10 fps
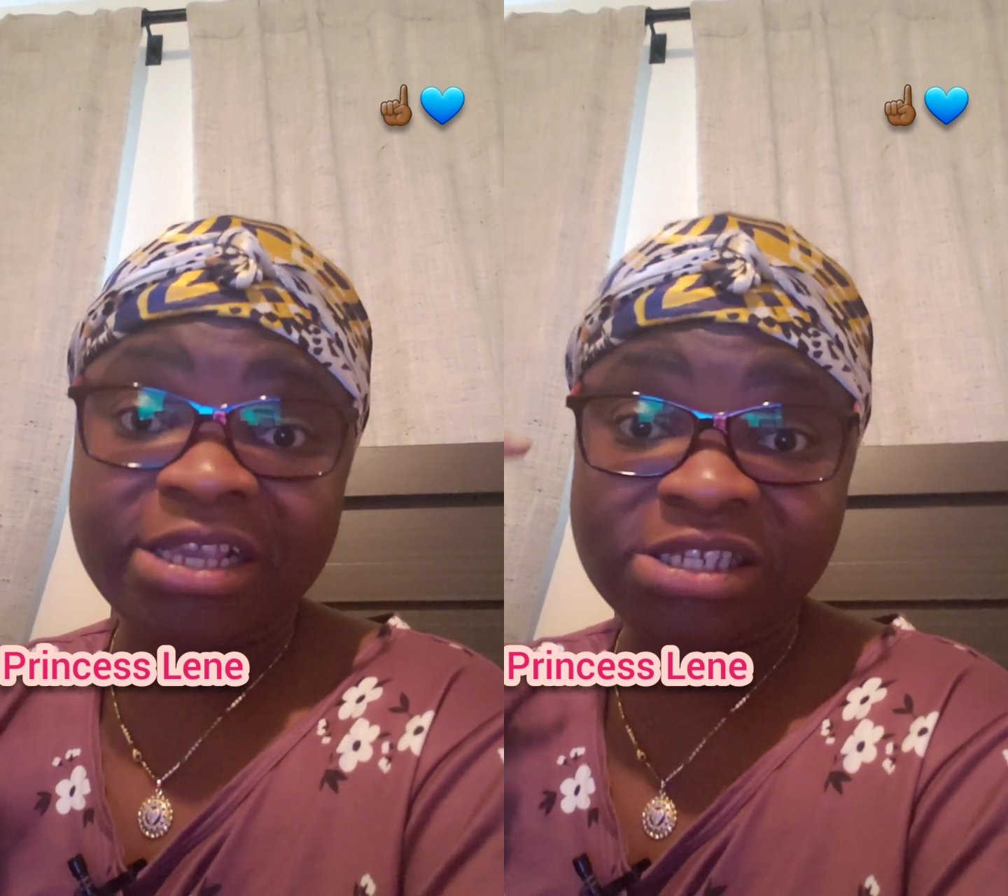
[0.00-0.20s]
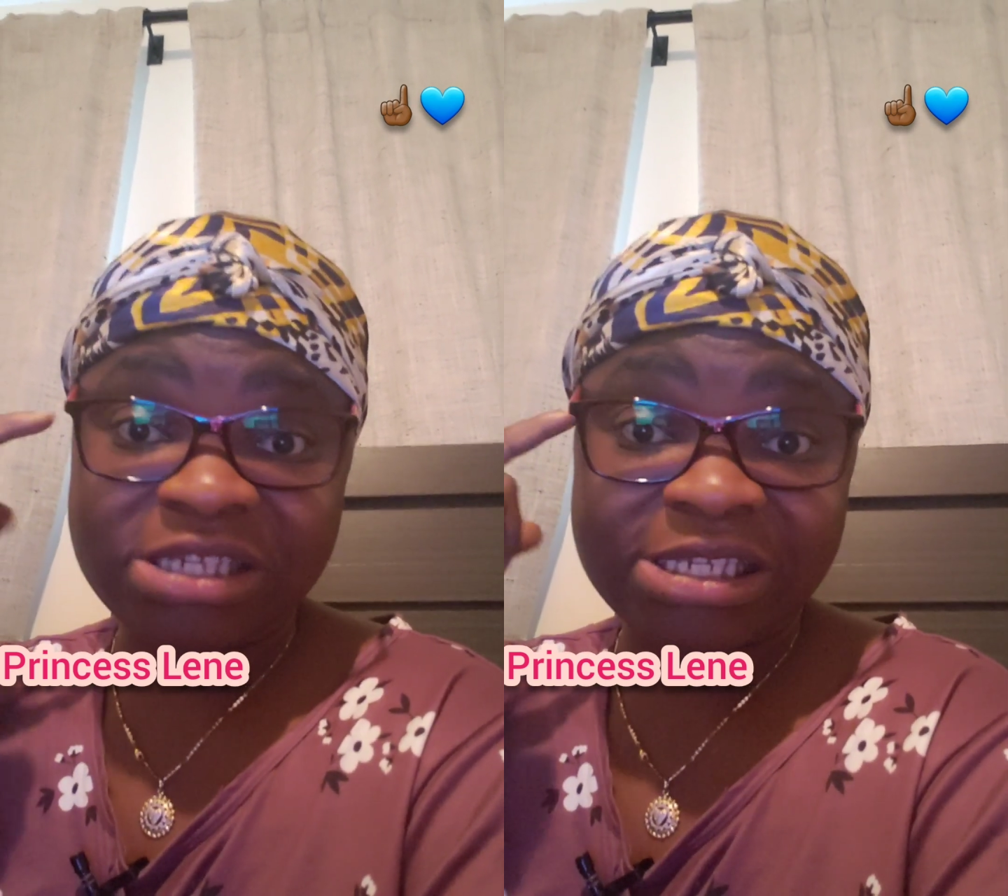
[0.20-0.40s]

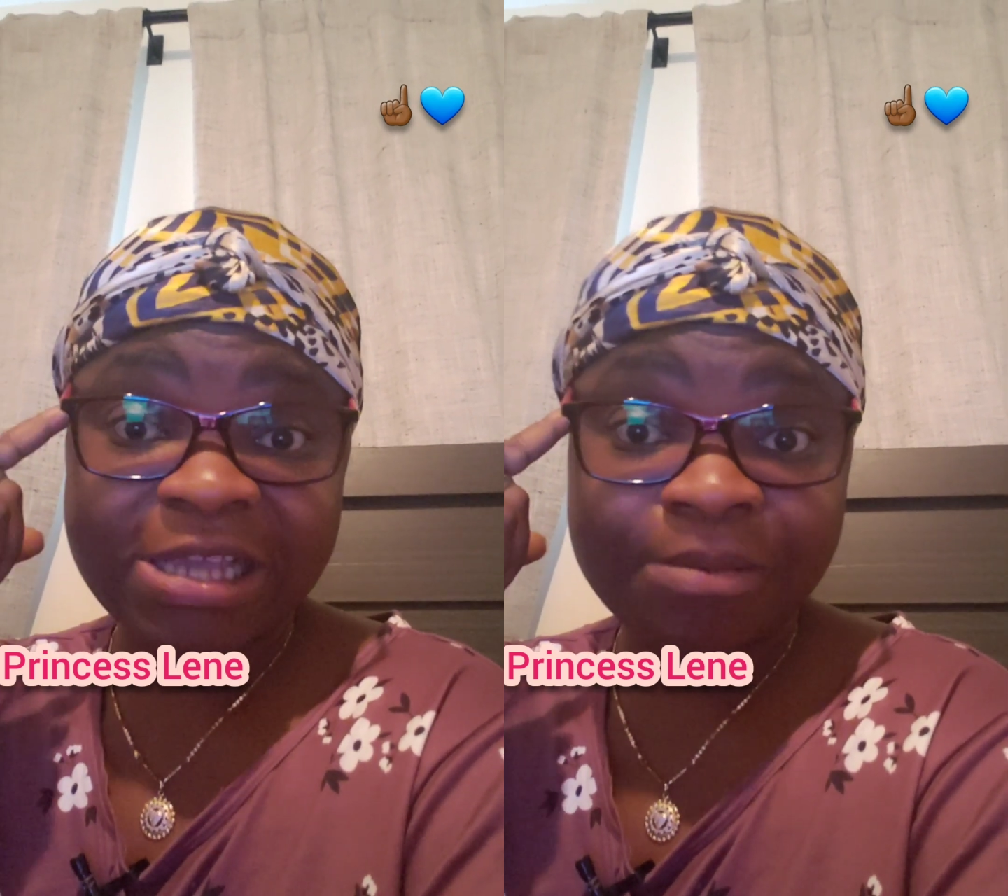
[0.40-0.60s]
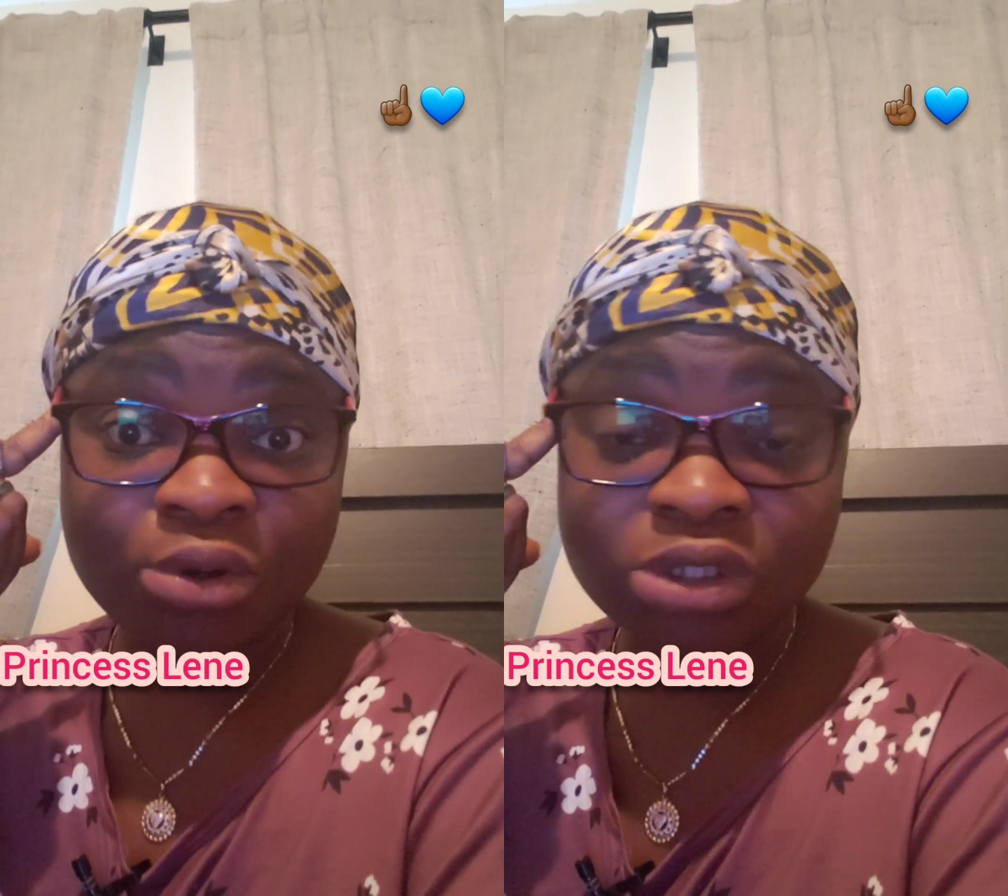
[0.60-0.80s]
It's the
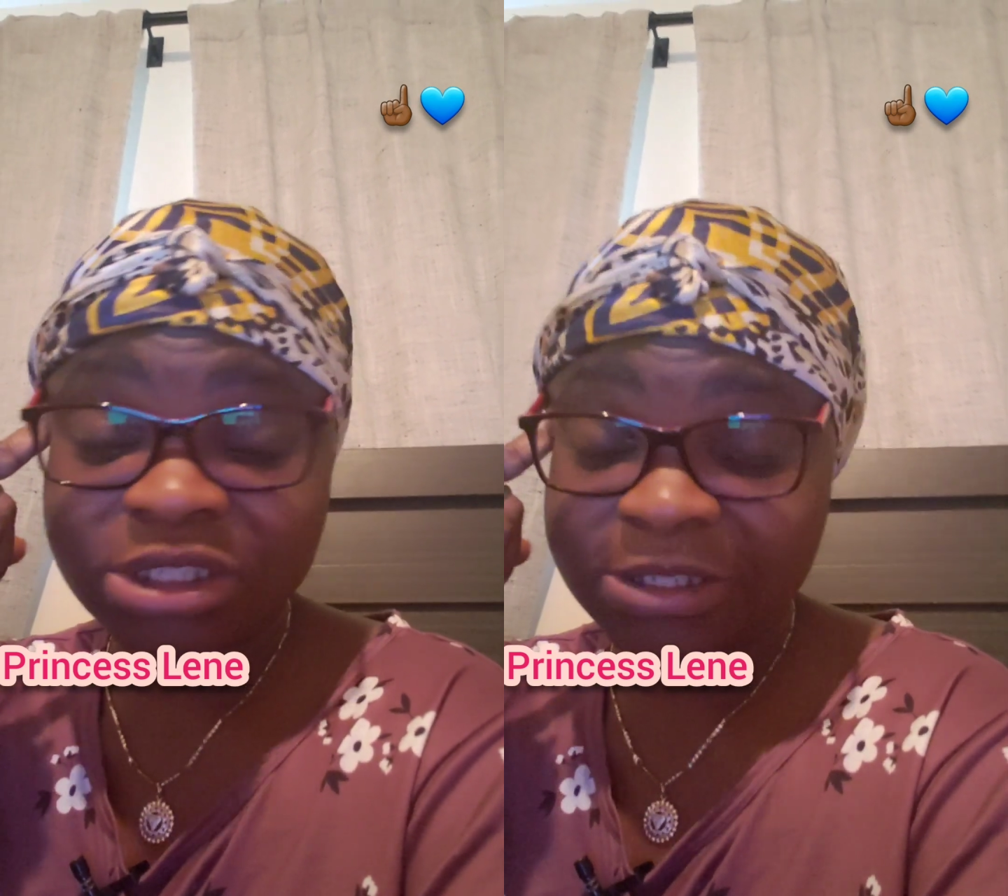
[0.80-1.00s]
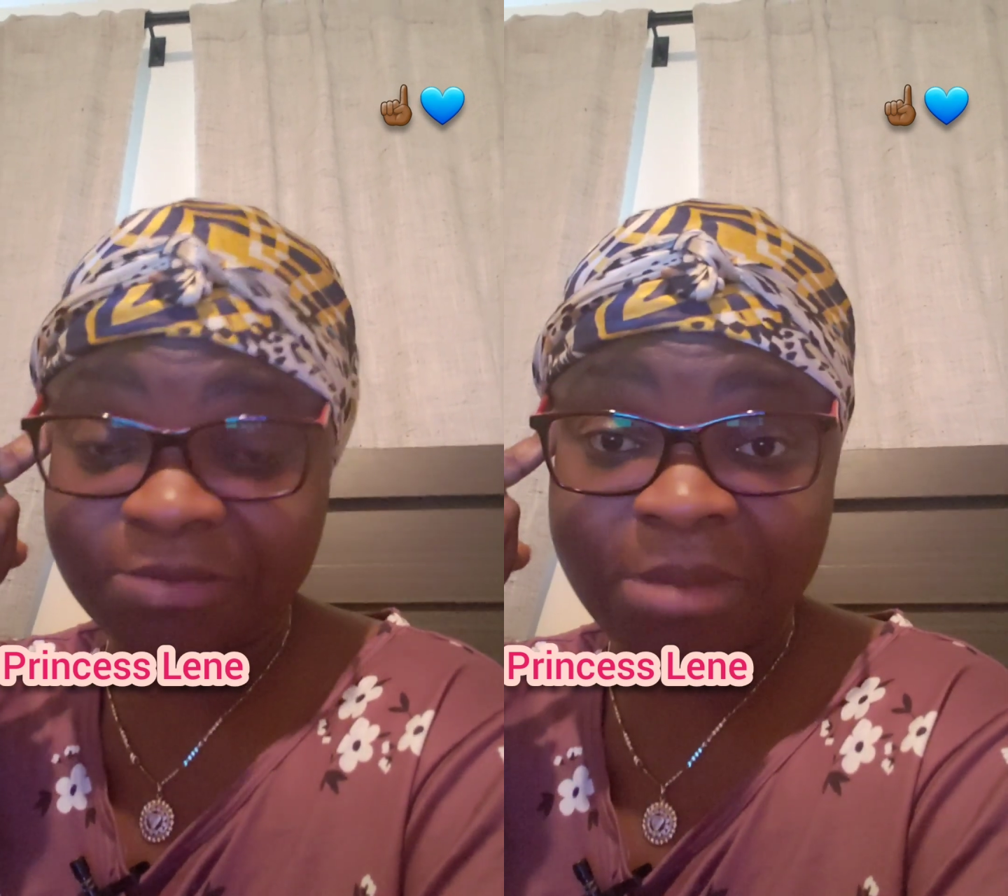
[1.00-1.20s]
subconscious